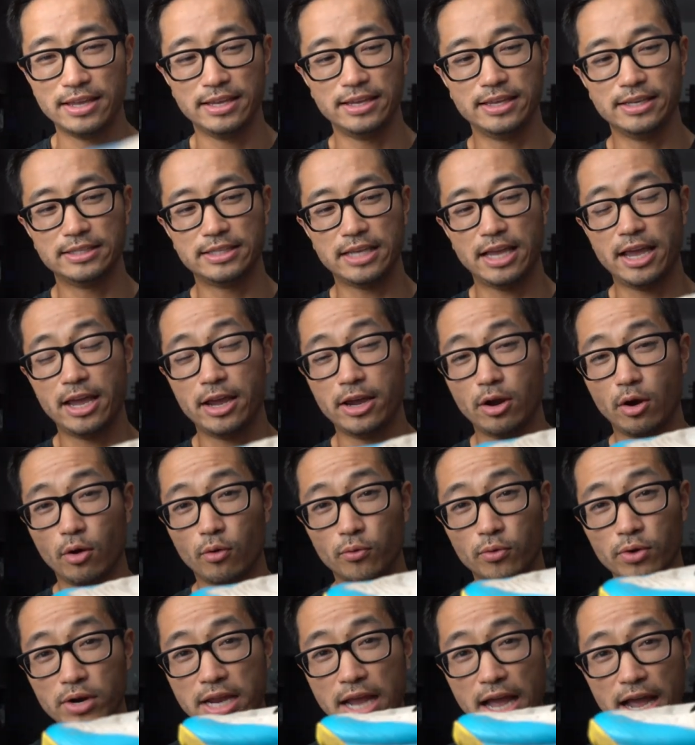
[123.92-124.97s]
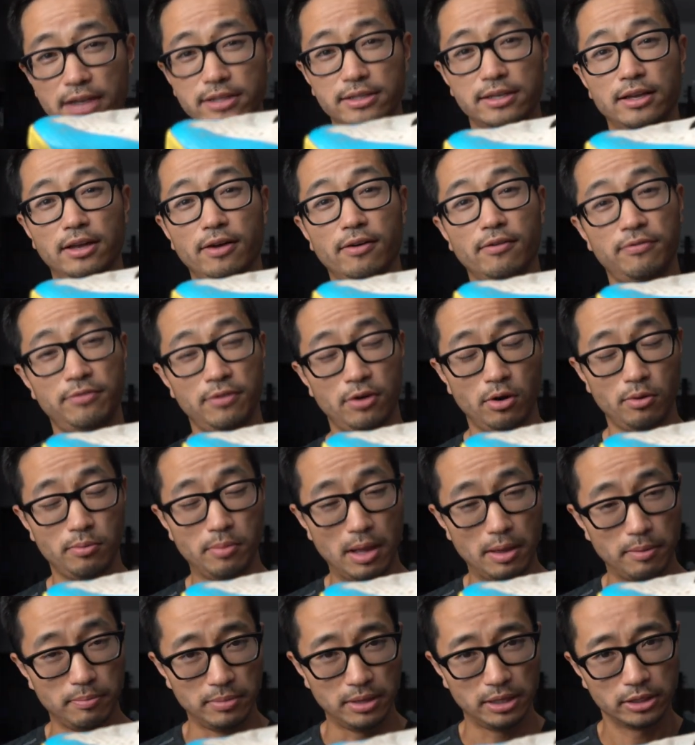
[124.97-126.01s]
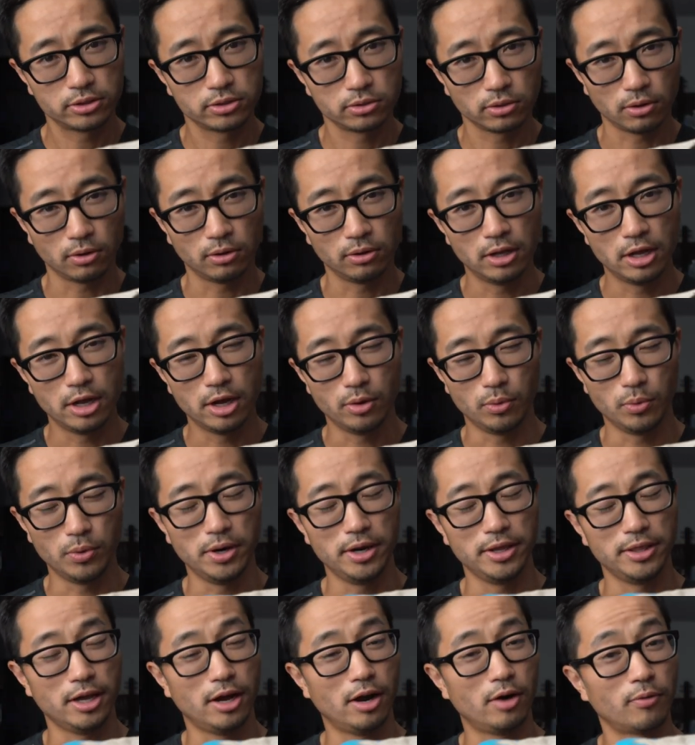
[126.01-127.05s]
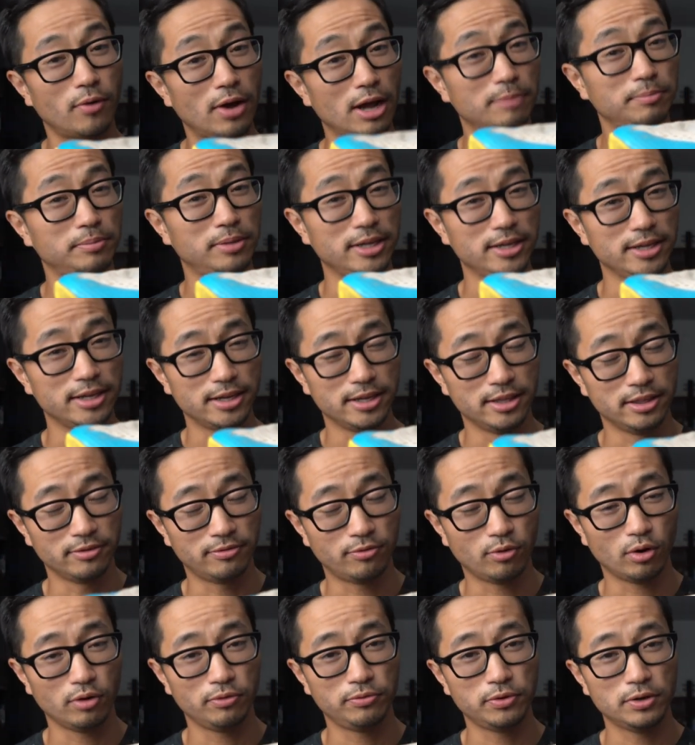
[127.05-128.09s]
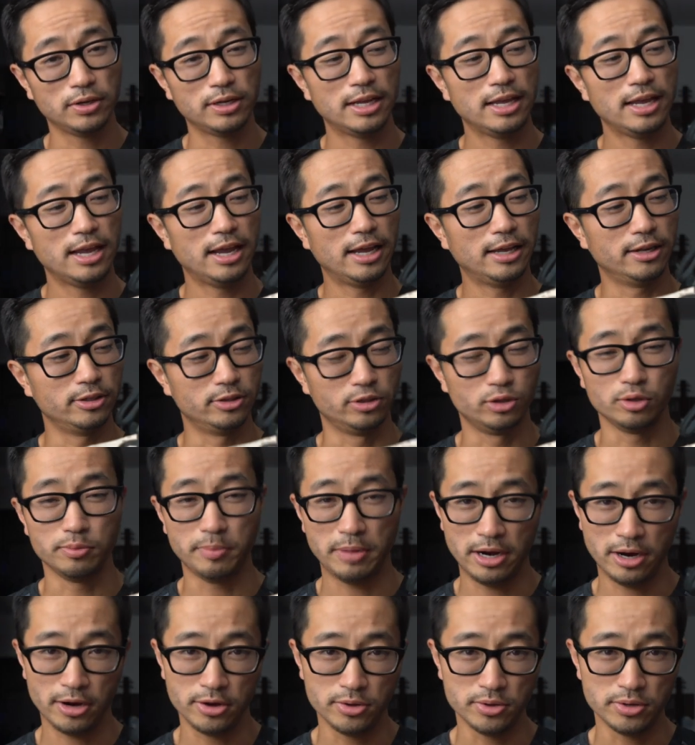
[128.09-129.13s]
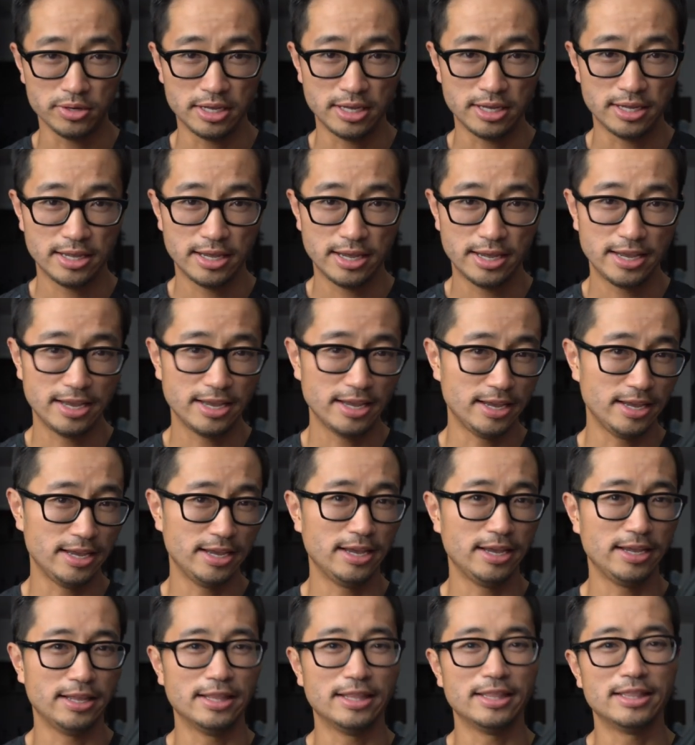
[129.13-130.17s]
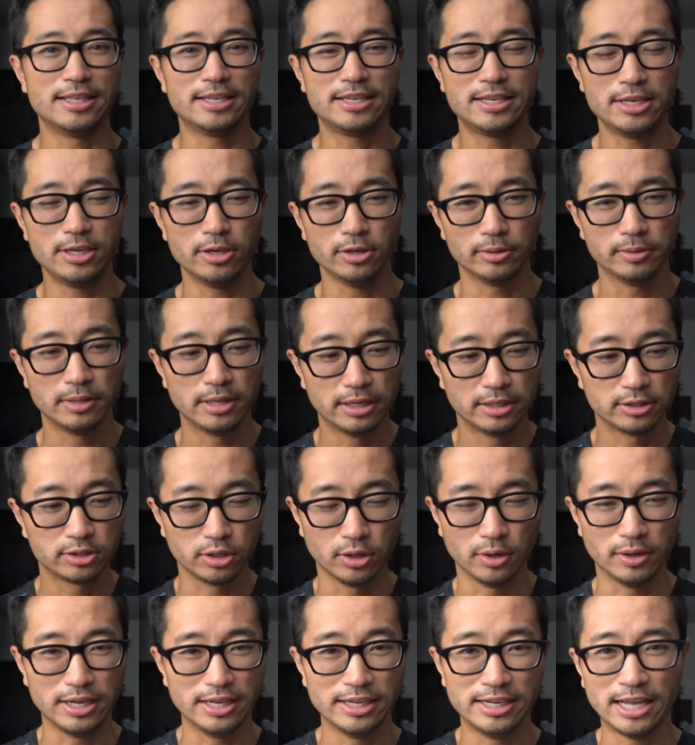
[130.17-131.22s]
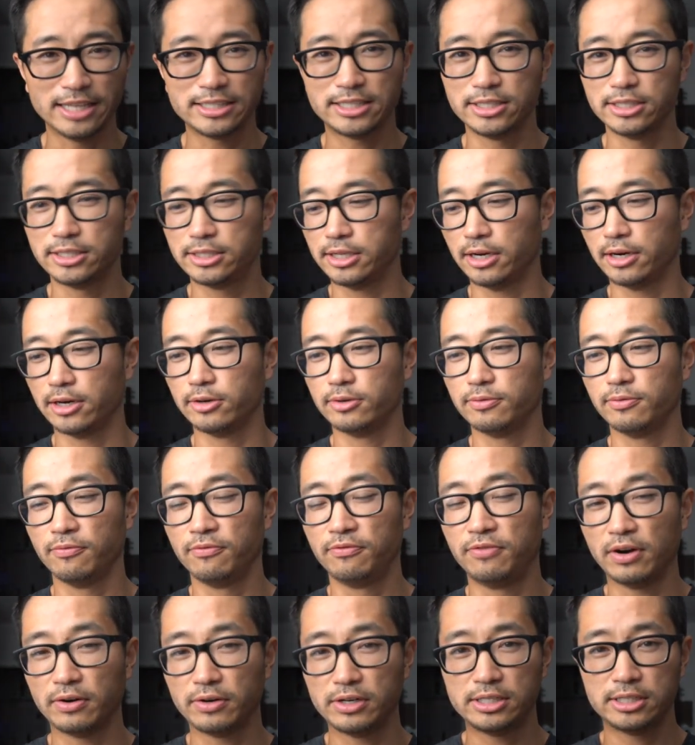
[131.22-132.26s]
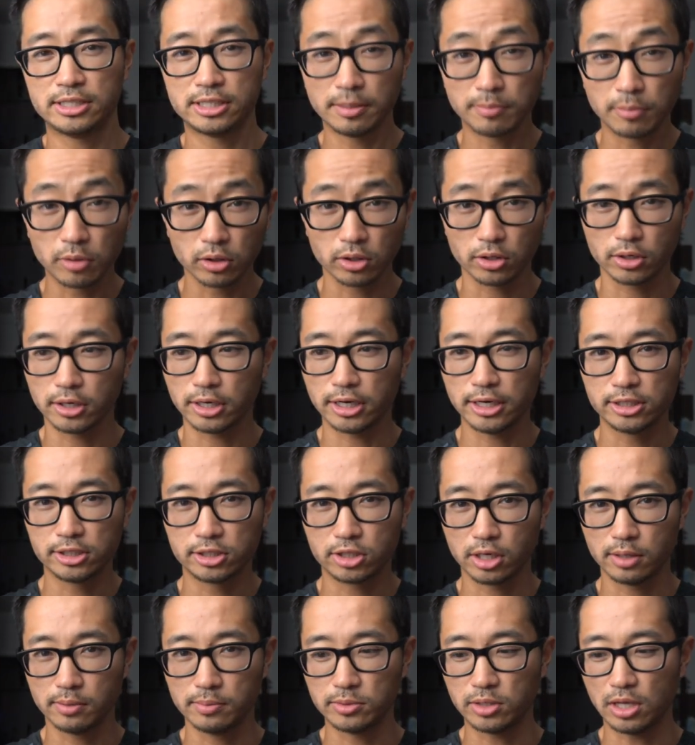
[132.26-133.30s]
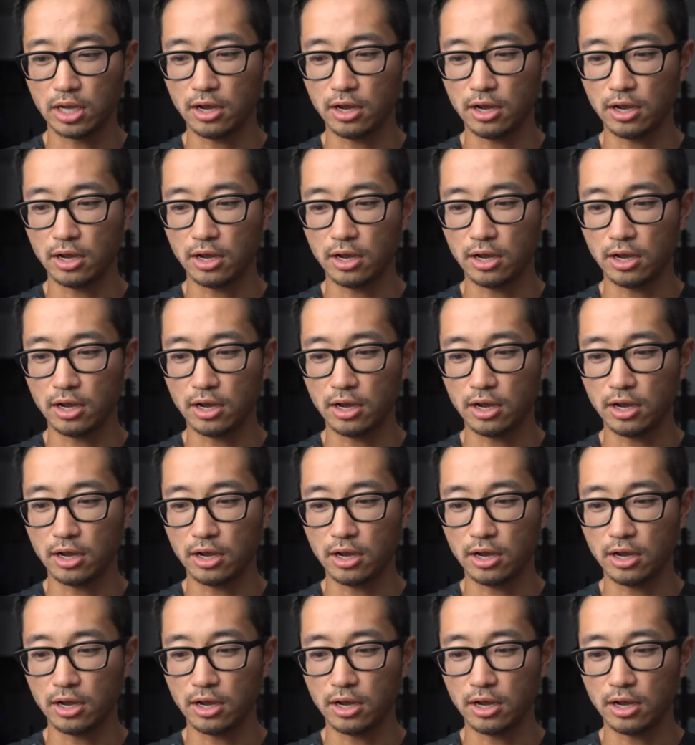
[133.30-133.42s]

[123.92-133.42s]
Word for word: is a React foam midsole with a rock plate in the forefoot and a Zoom Air unit in the heel. So in essence, they're very similar in terms